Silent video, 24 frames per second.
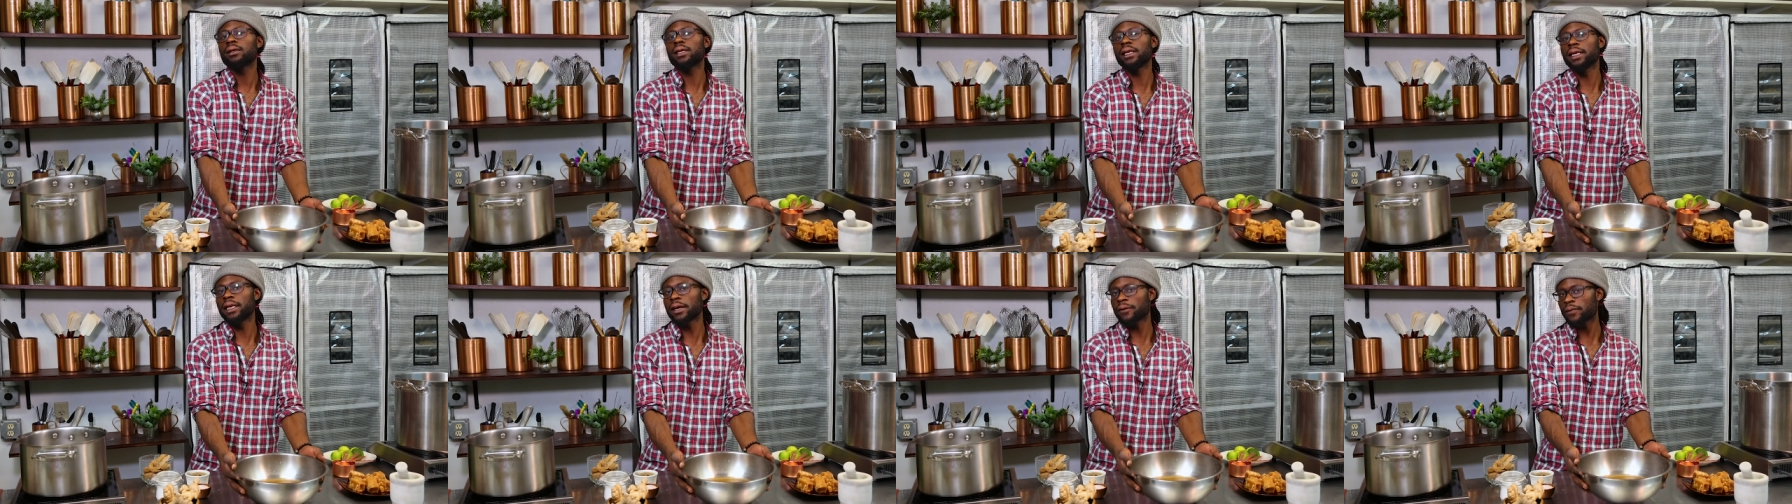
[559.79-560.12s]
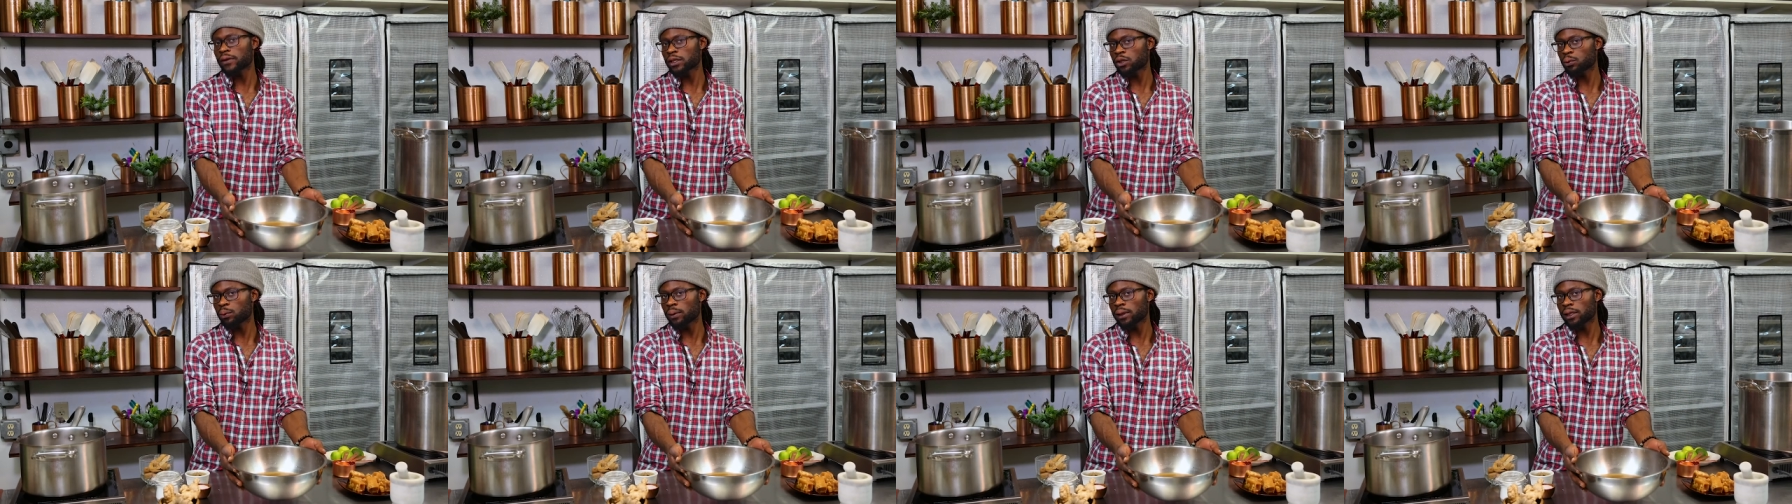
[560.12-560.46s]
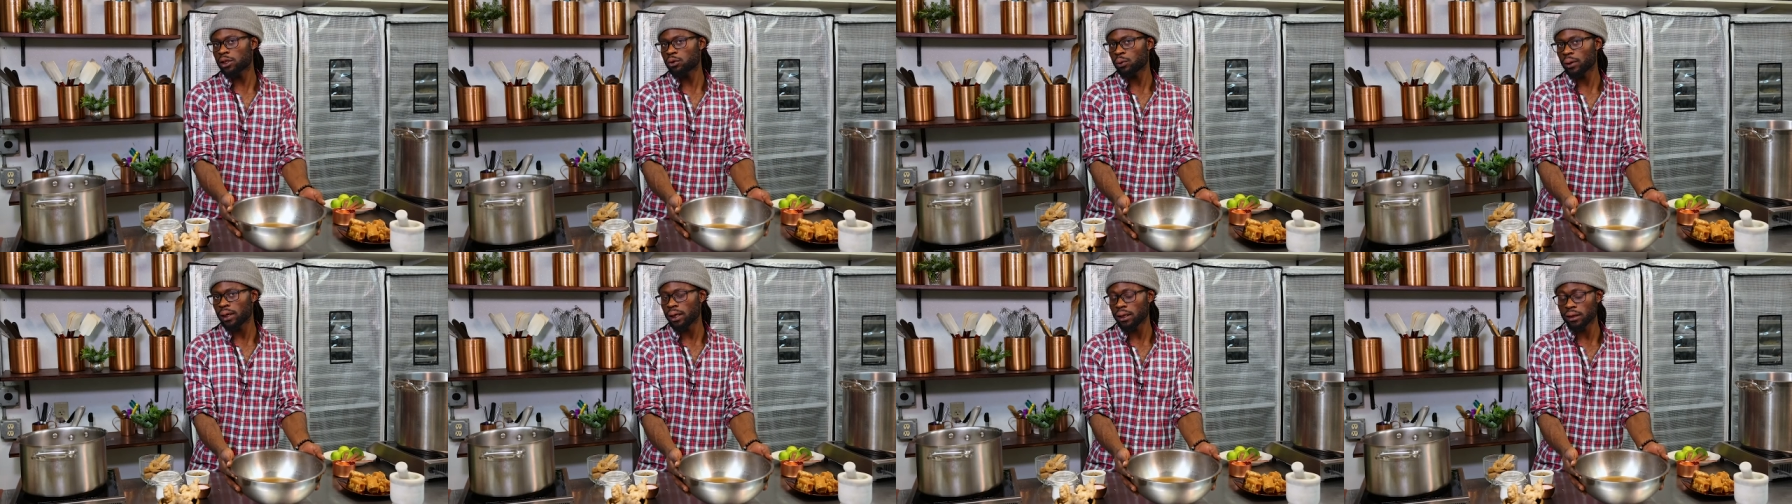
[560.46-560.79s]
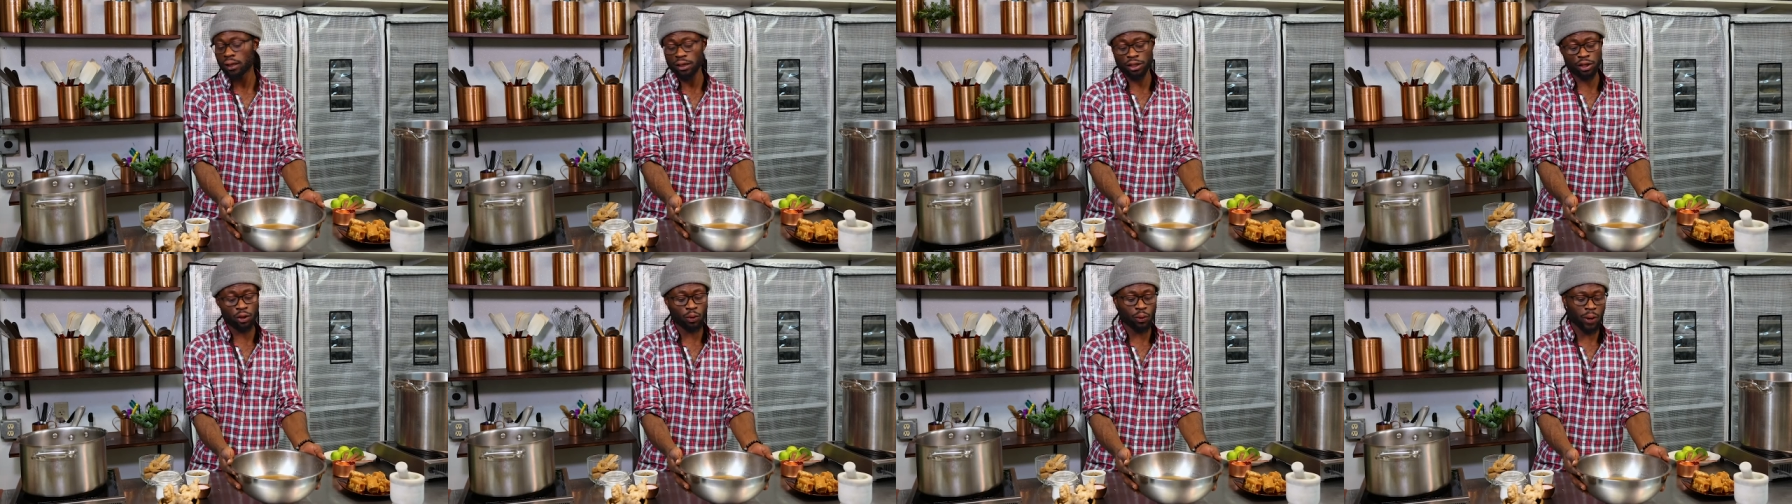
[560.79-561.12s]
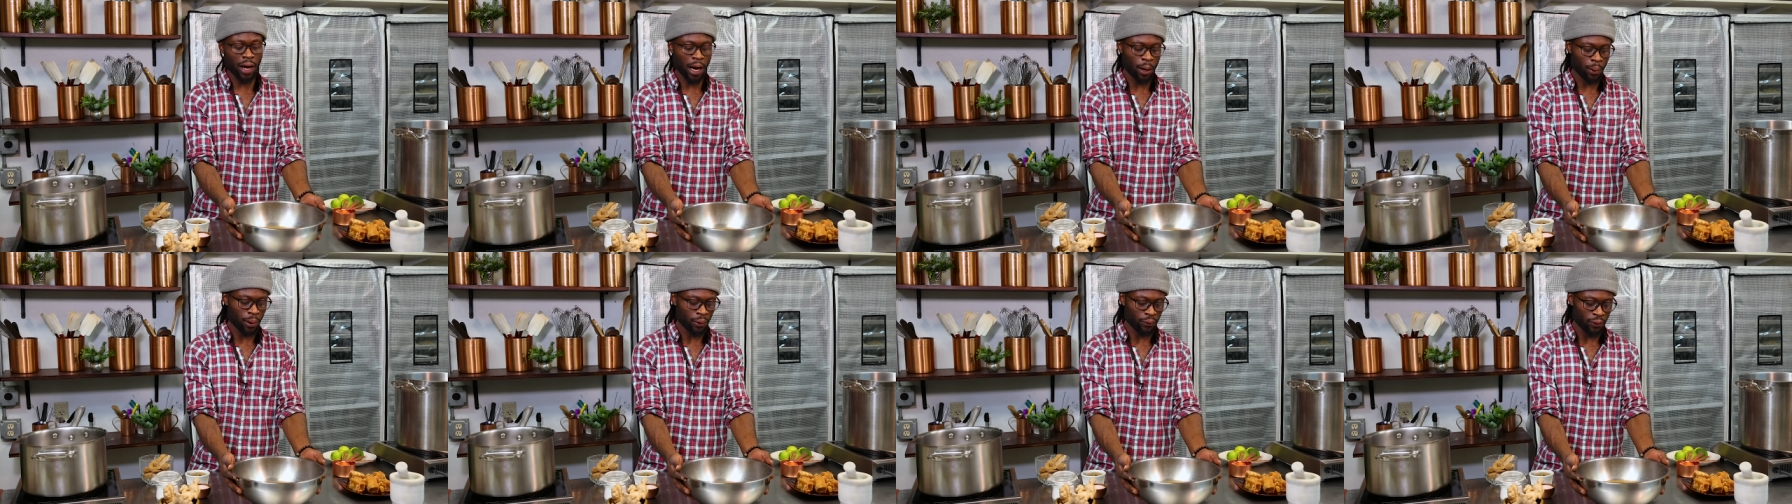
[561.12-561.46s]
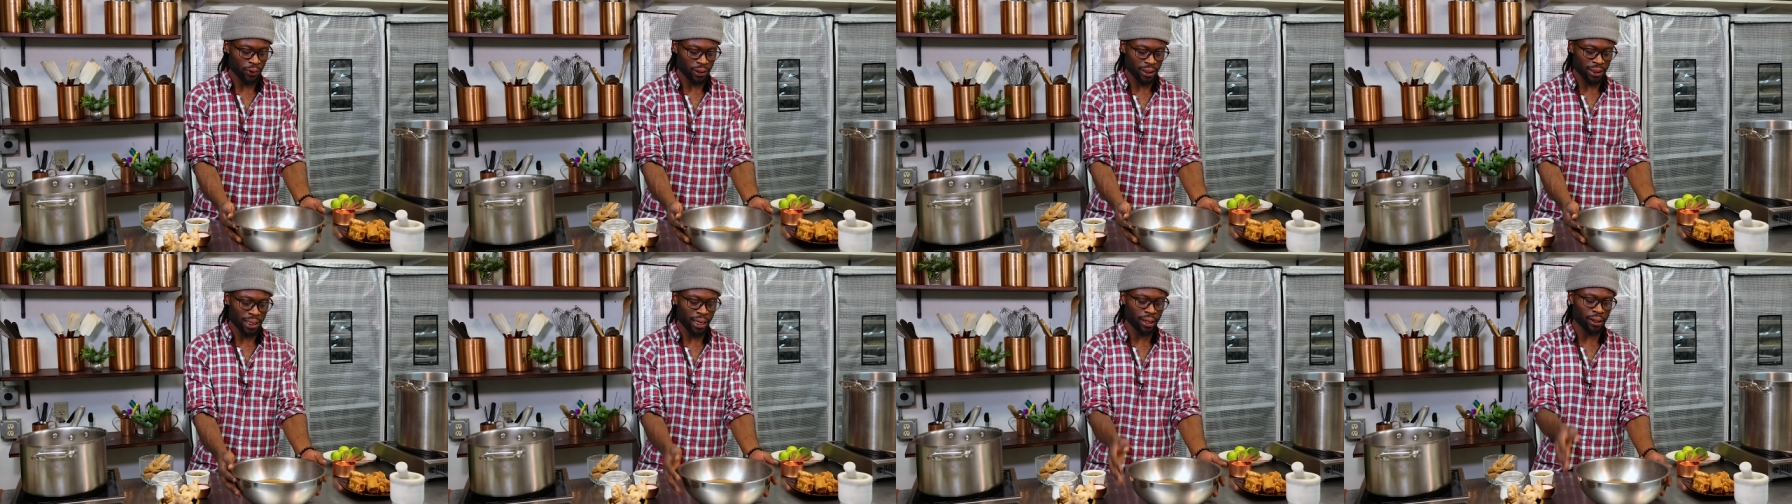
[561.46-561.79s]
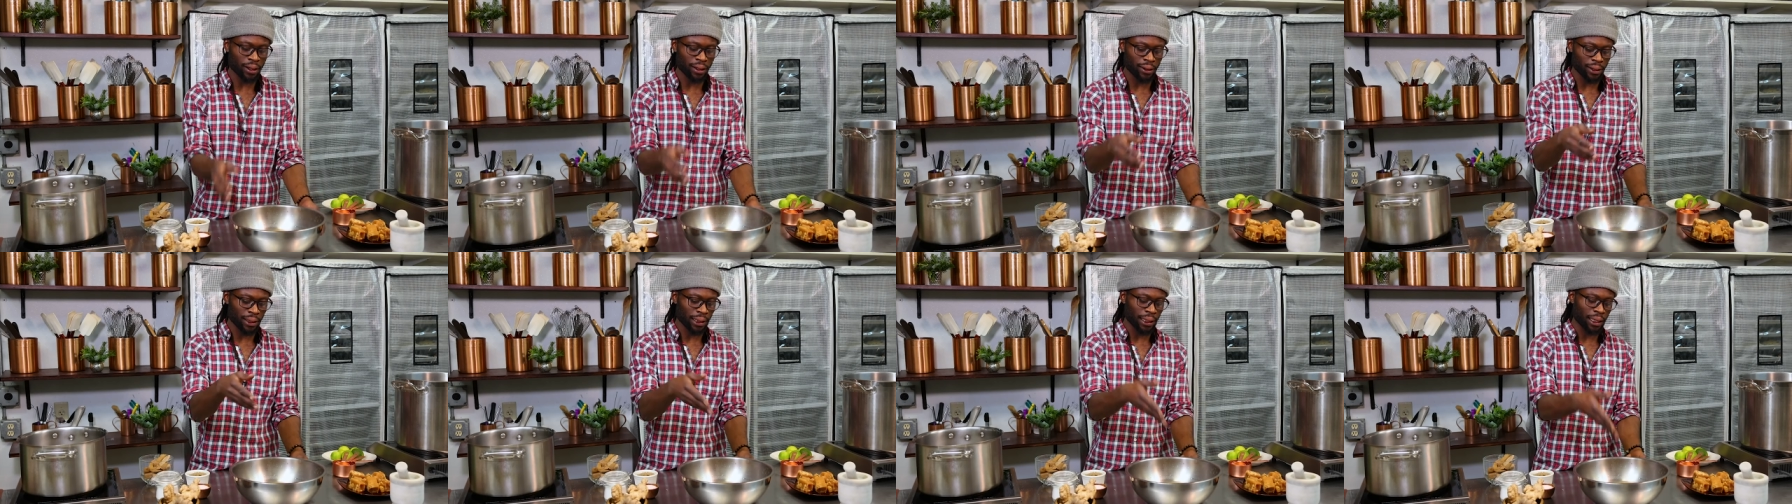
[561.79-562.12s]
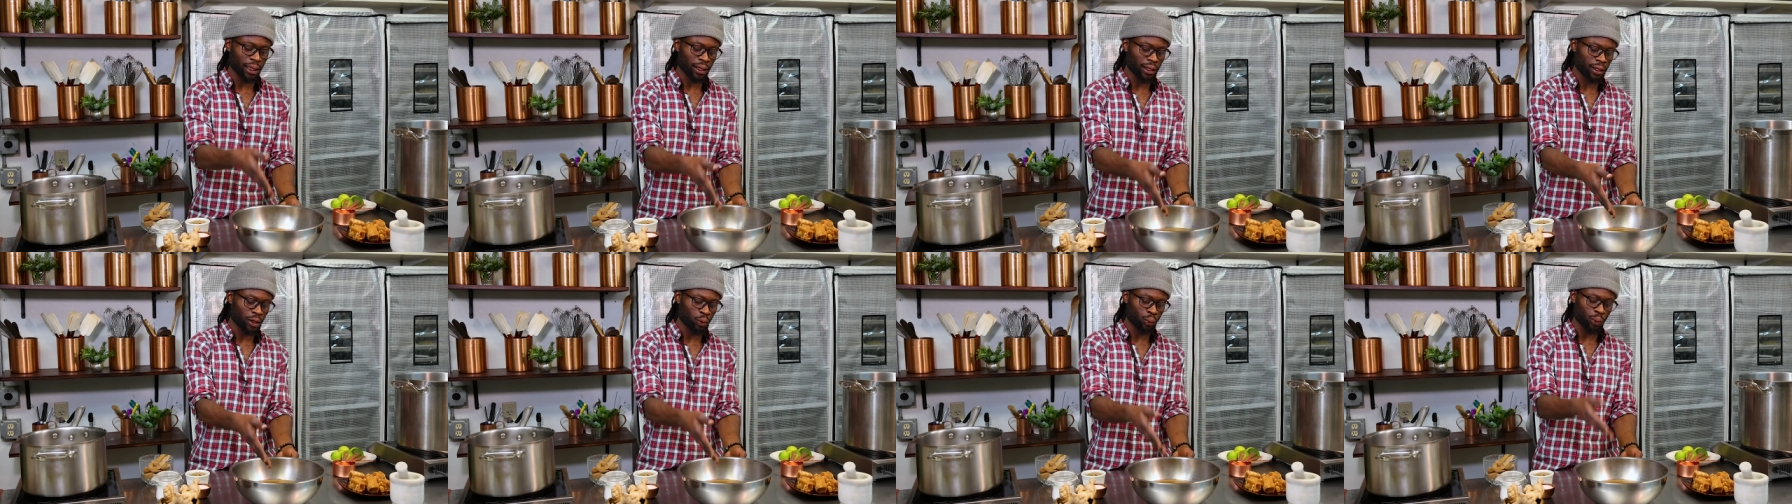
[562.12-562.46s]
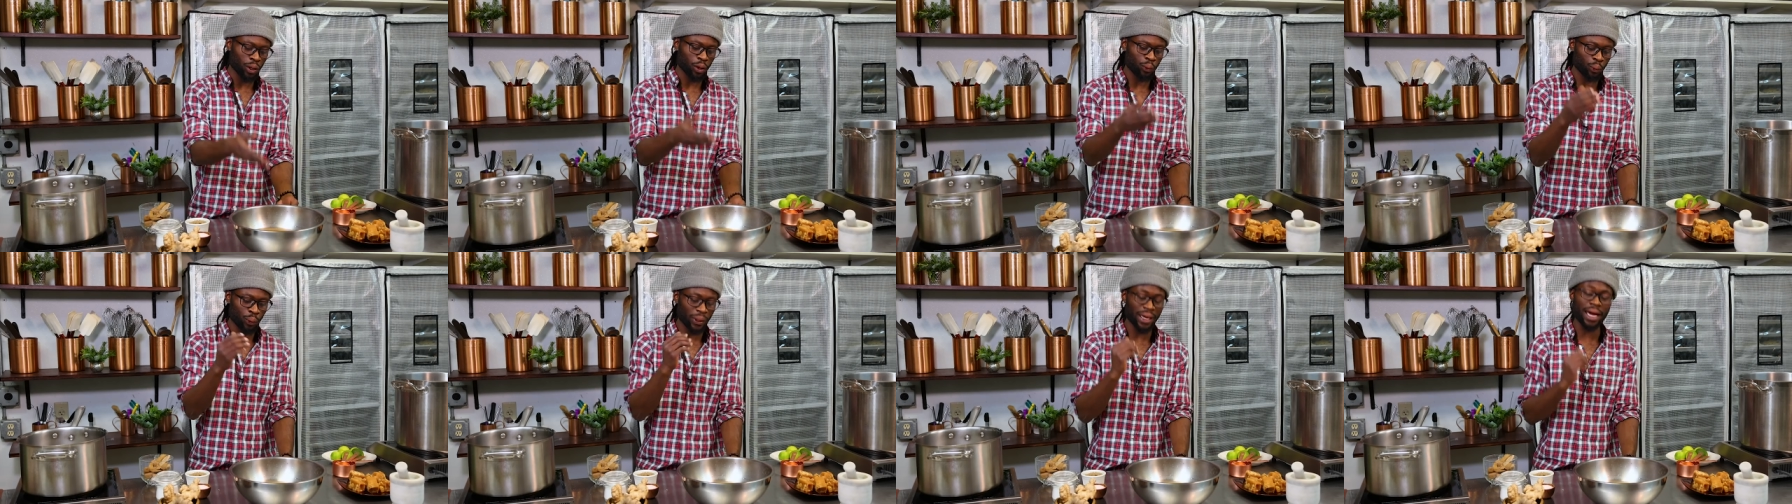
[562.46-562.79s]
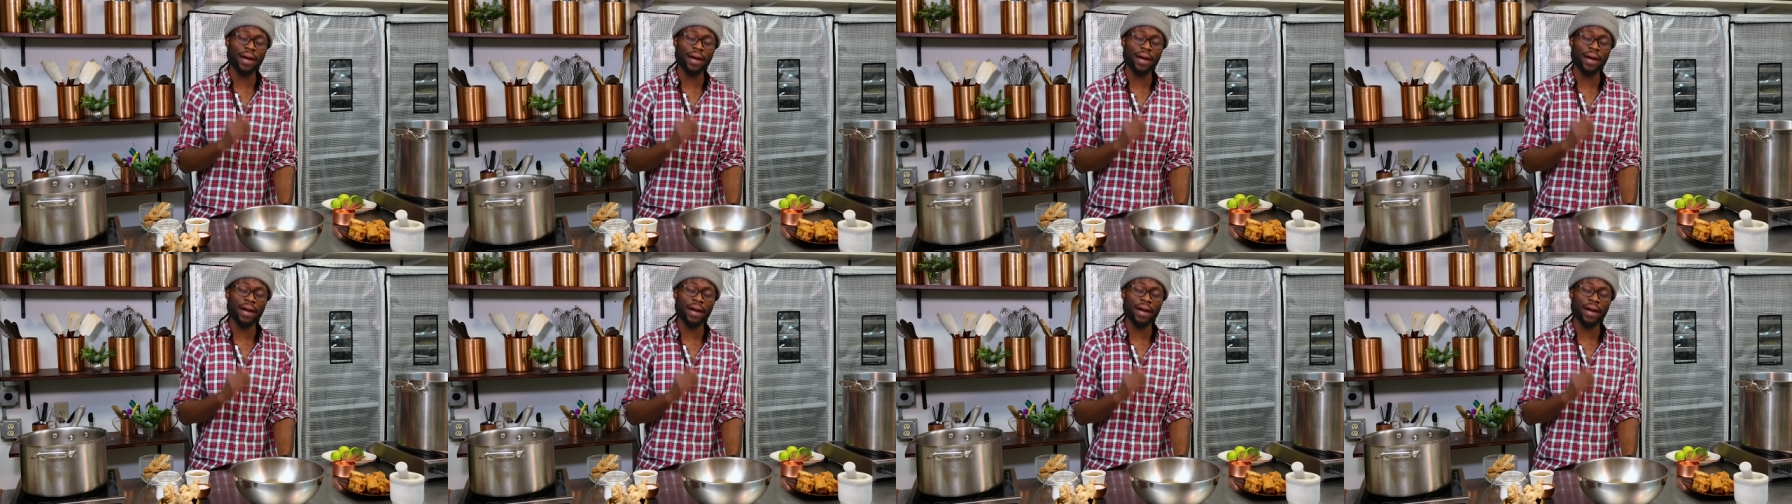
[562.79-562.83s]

The difference between the two, however, is that in the Indian one,